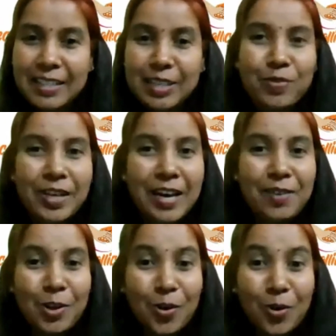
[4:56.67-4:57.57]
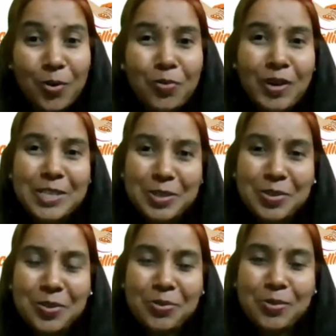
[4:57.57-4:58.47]
I think we have a long way
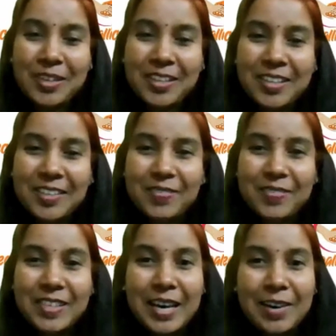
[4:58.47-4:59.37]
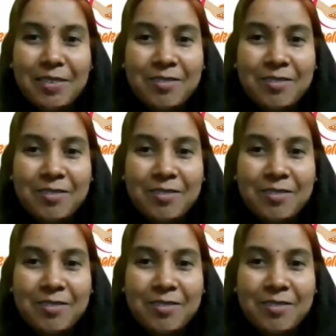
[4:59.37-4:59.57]
to go we